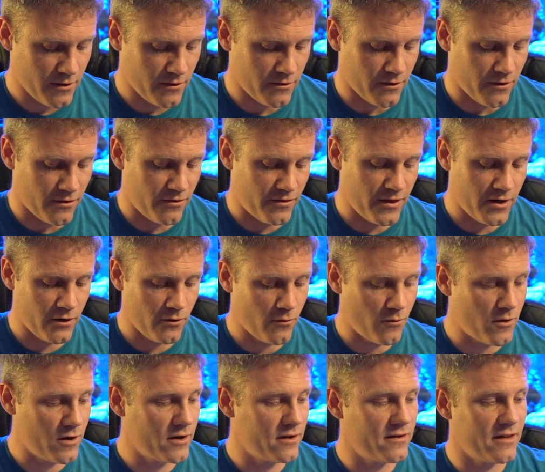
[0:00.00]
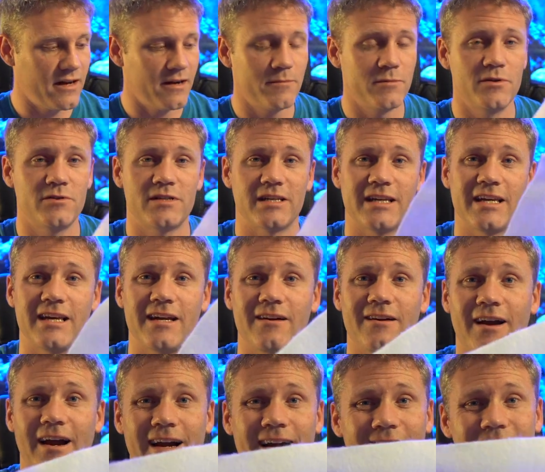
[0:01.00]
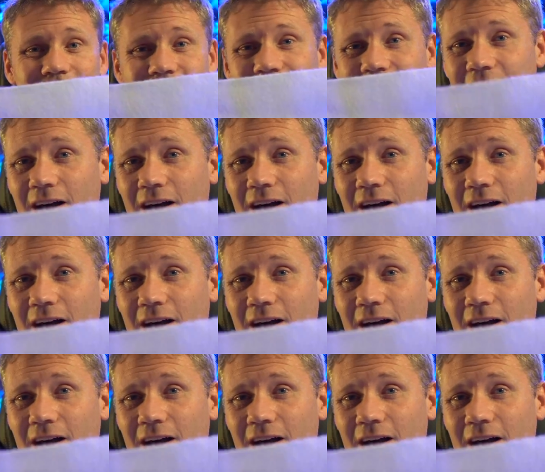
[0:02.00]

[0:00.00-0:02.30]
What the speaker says: the thinner one that I'm using here. I got this at